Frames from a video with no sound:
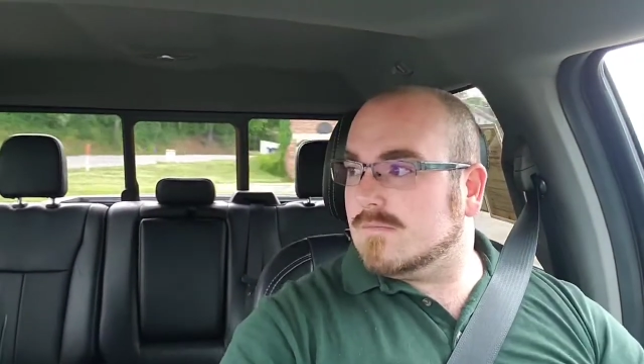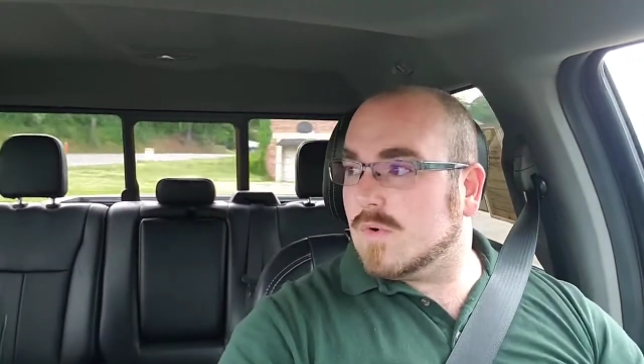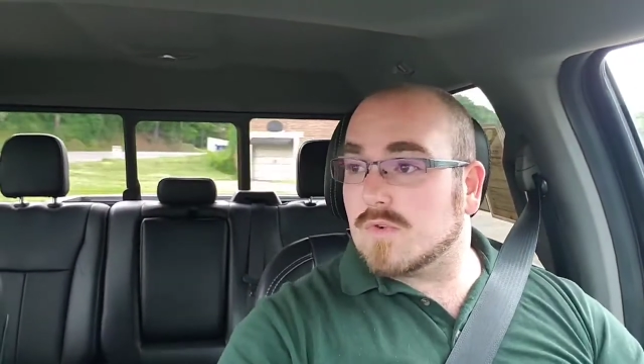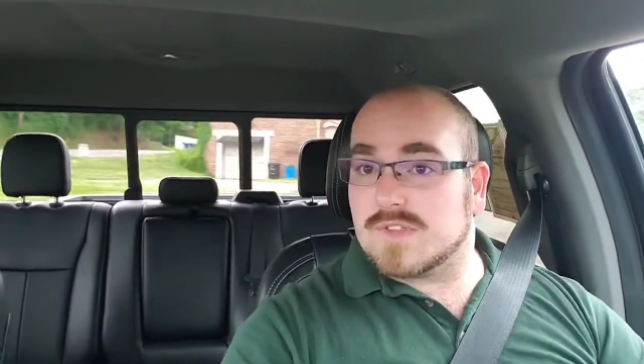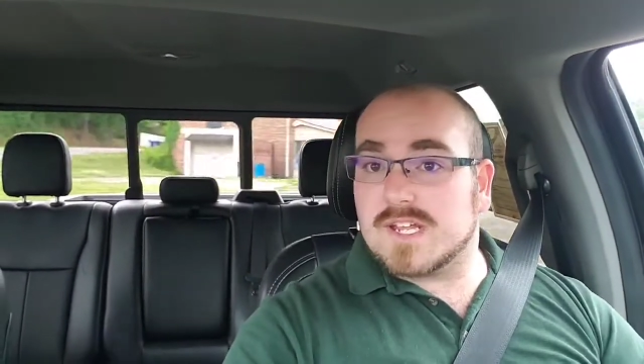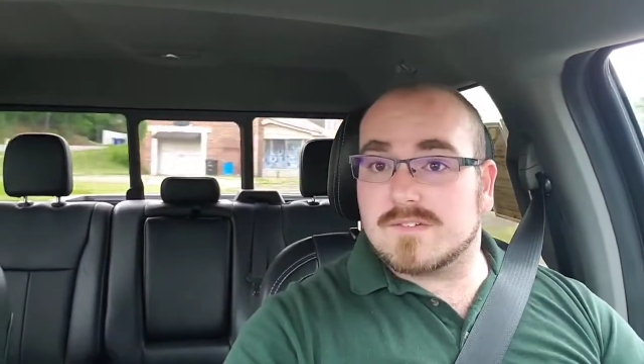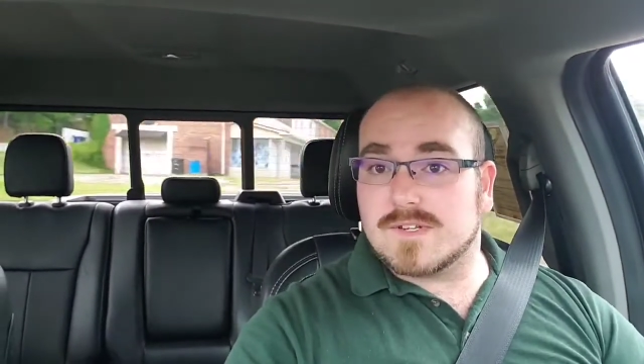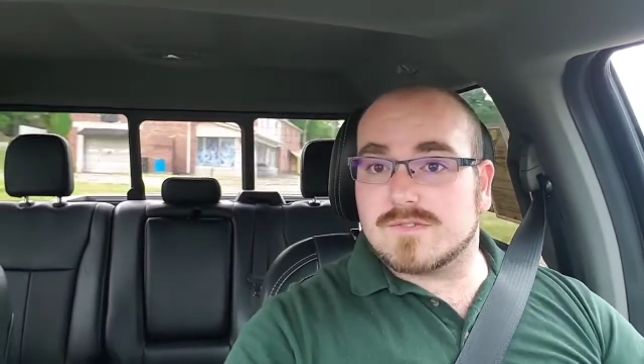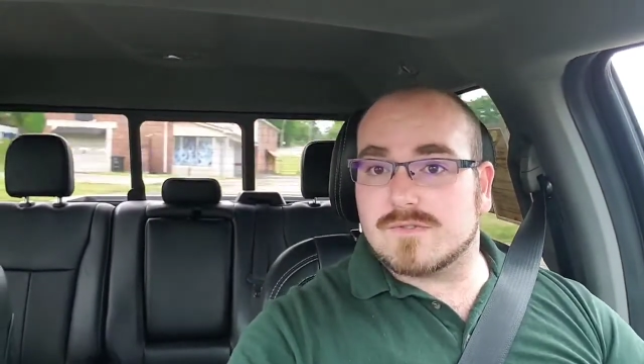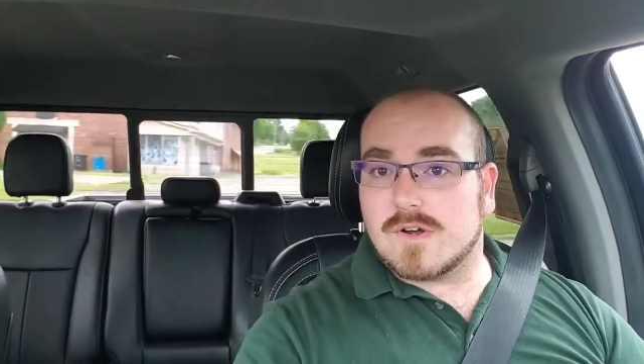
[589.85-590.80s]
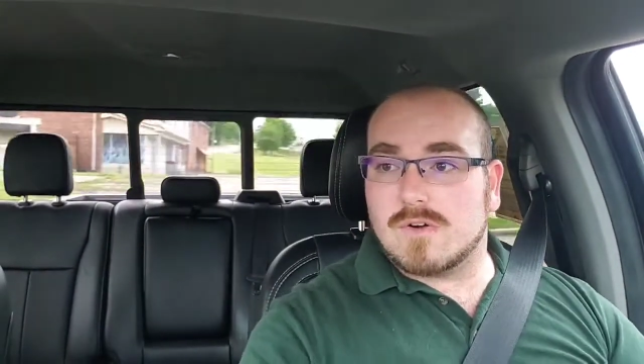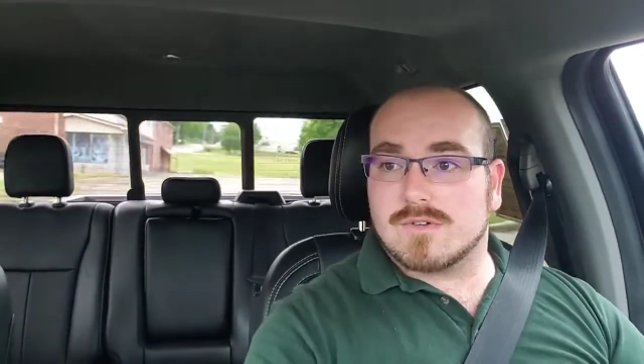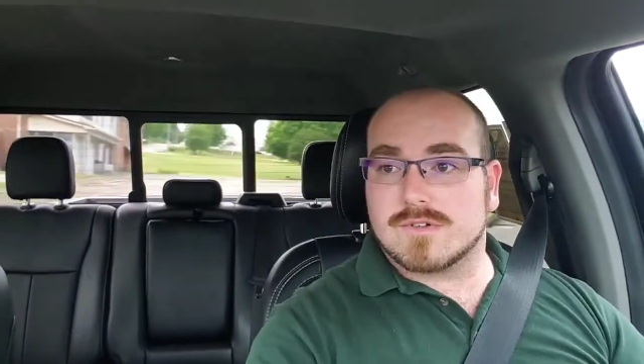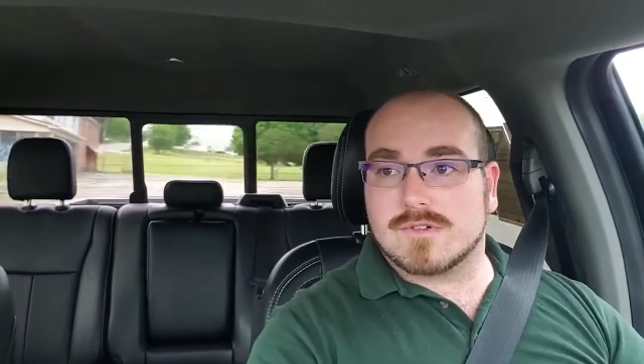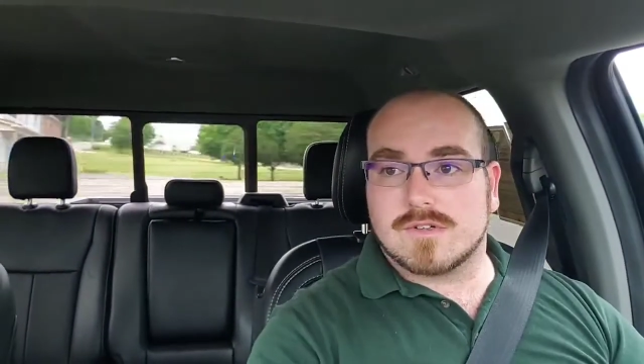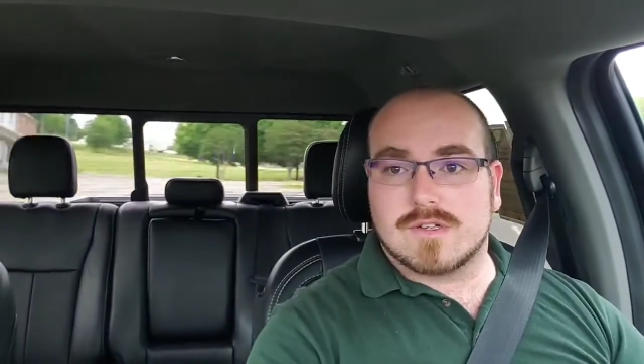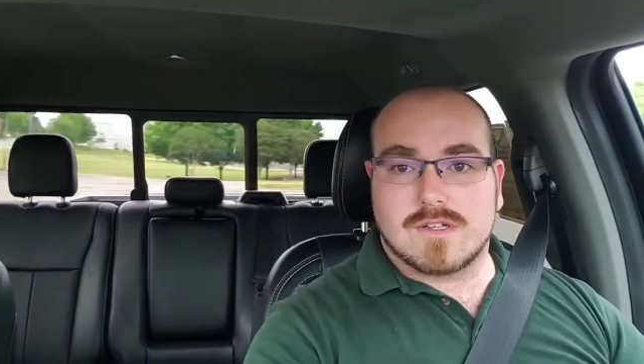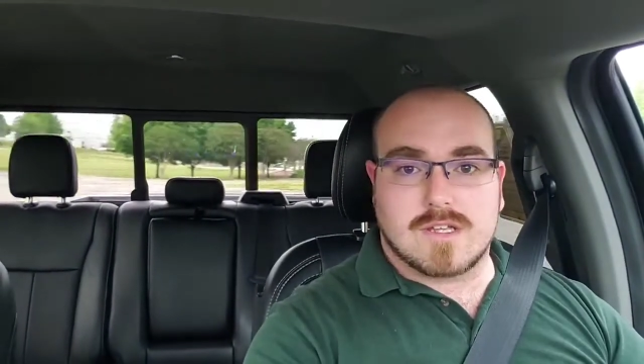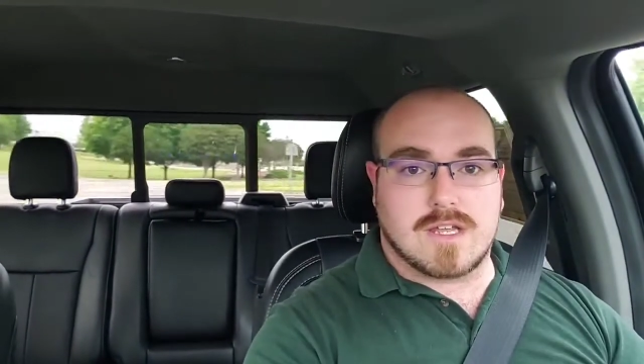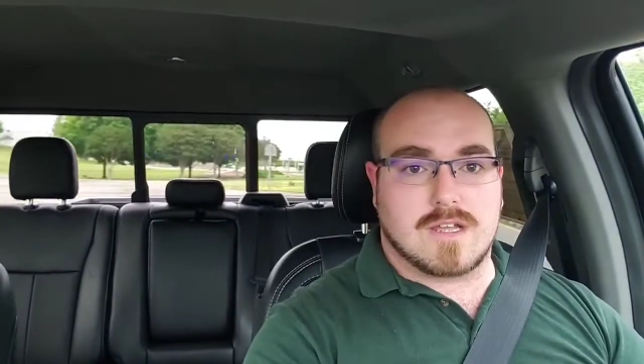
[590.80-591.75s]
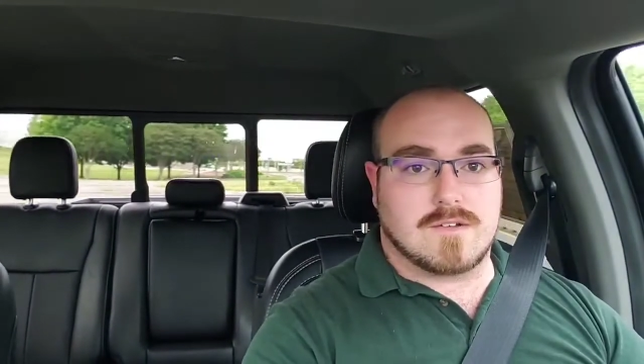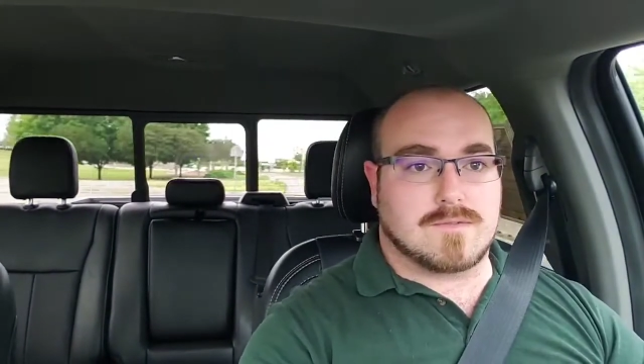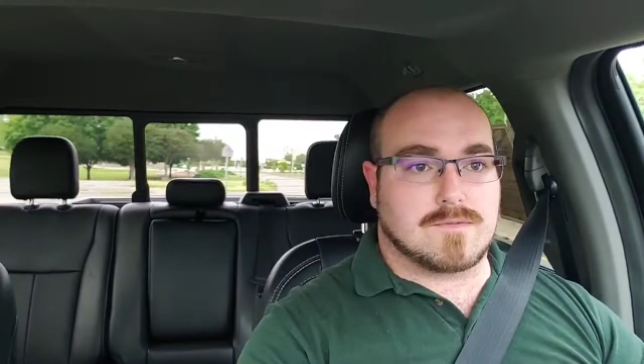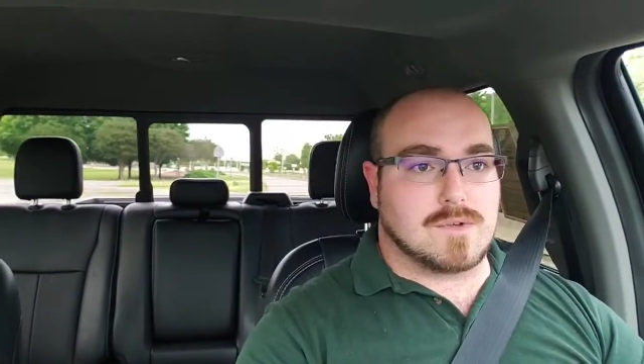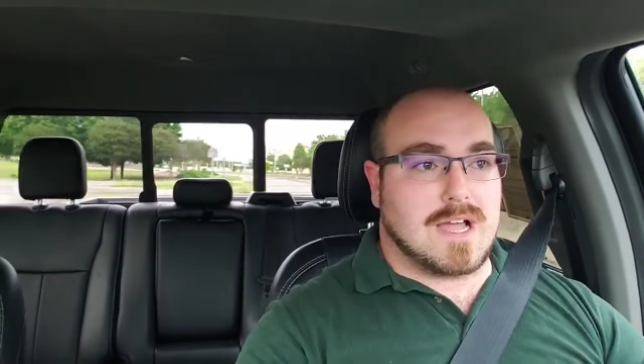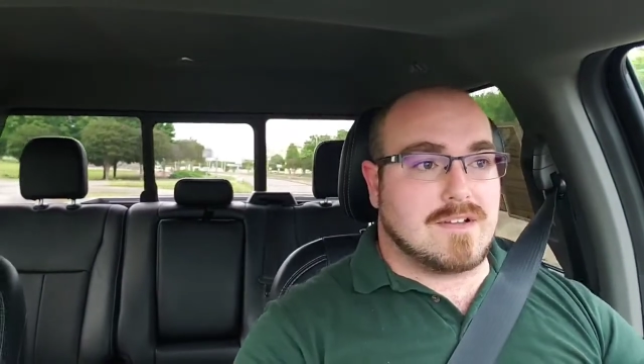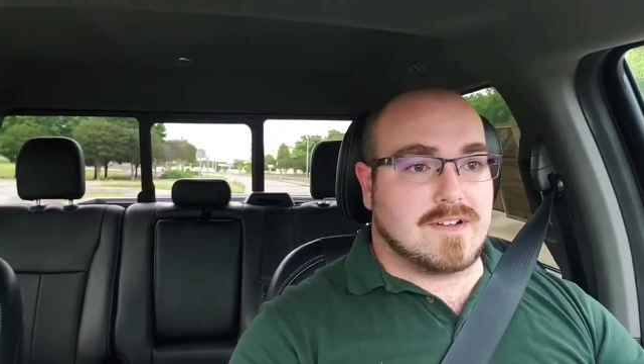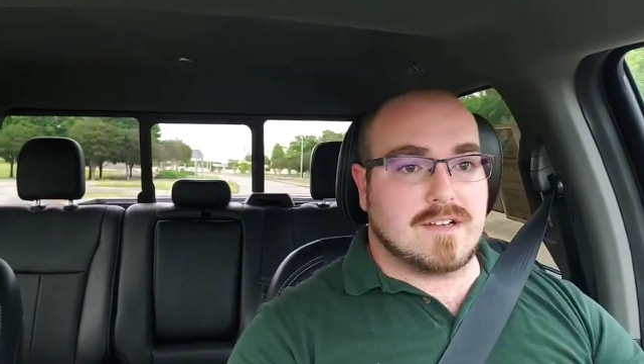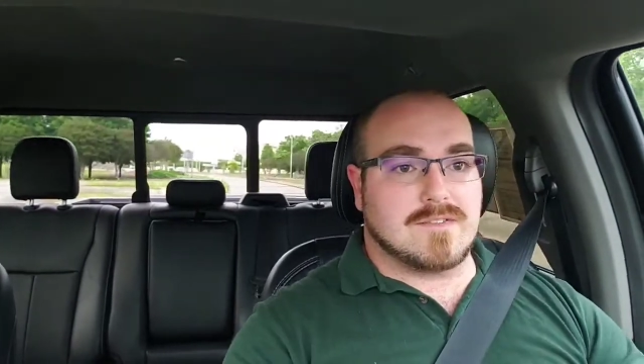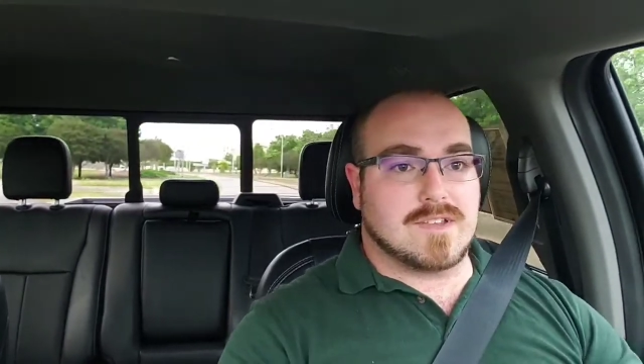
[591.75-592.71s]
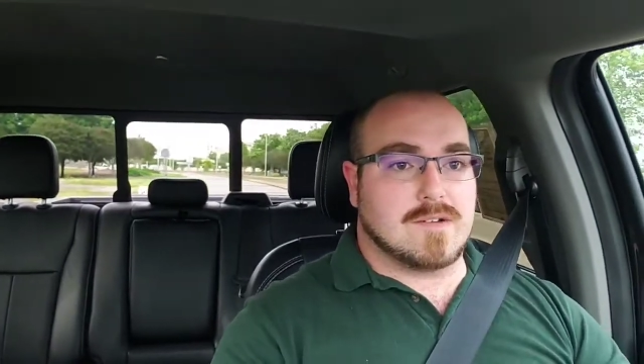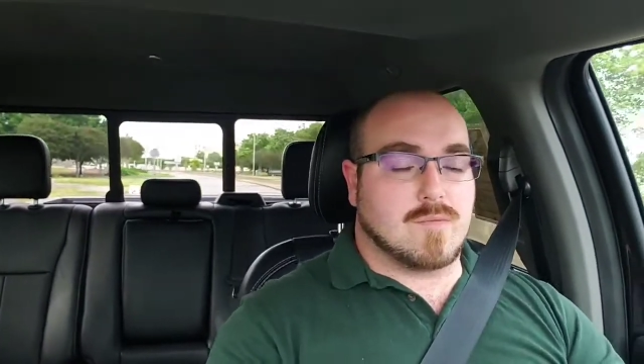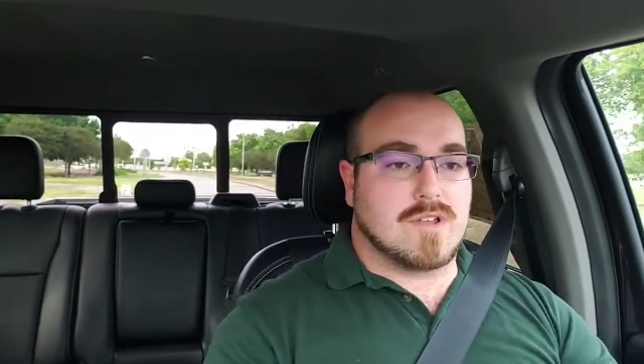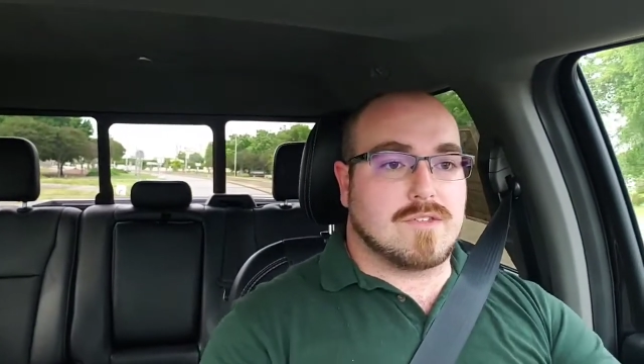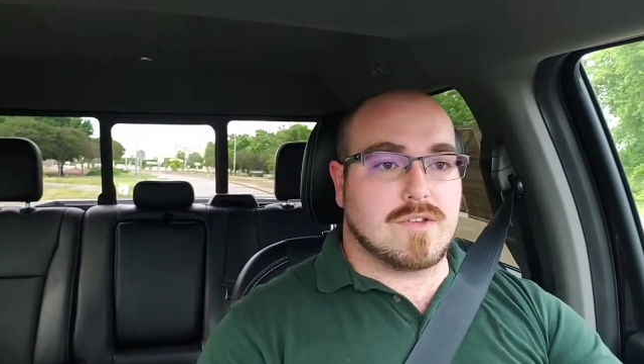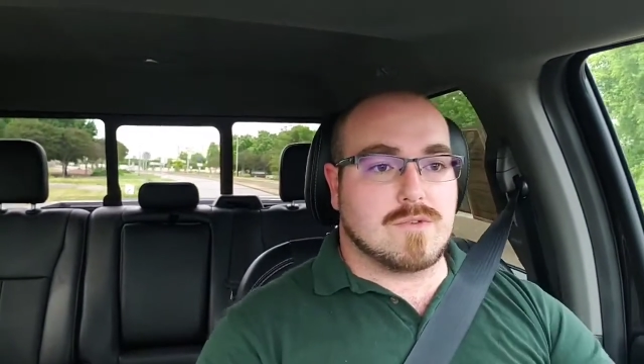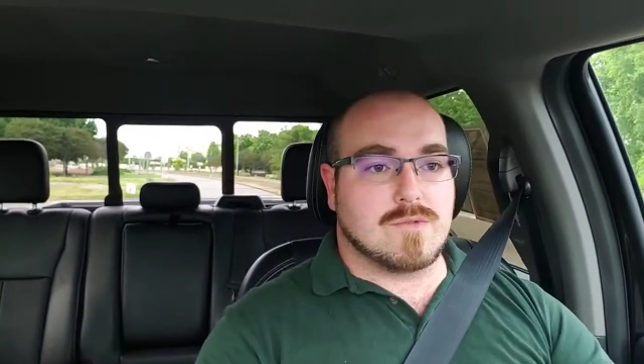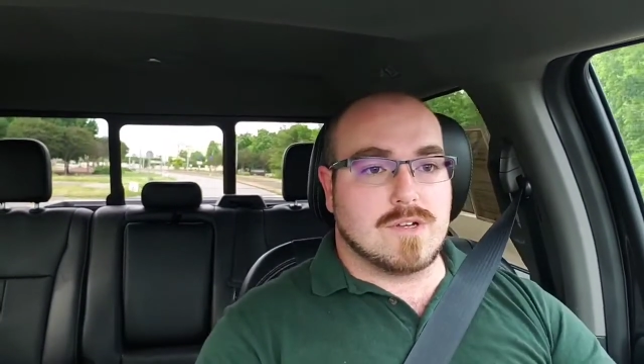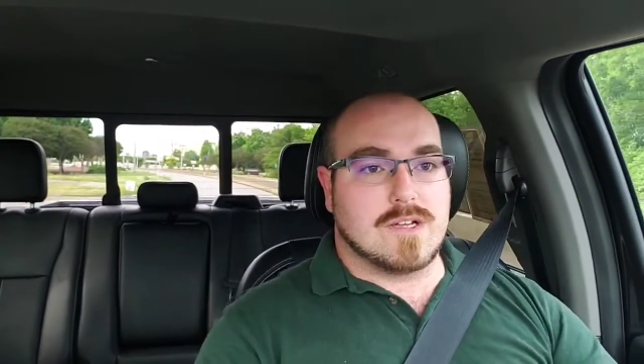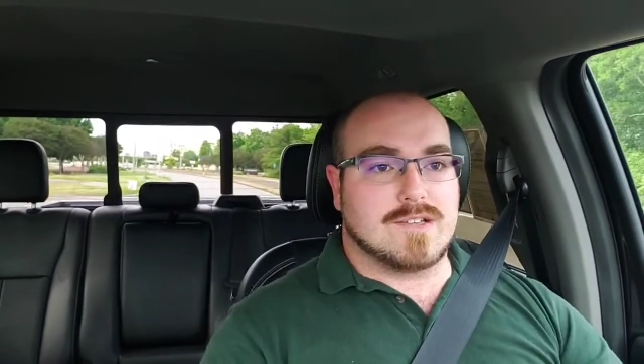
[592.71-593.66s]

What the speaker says: or the individual owner, if you have any of them with you,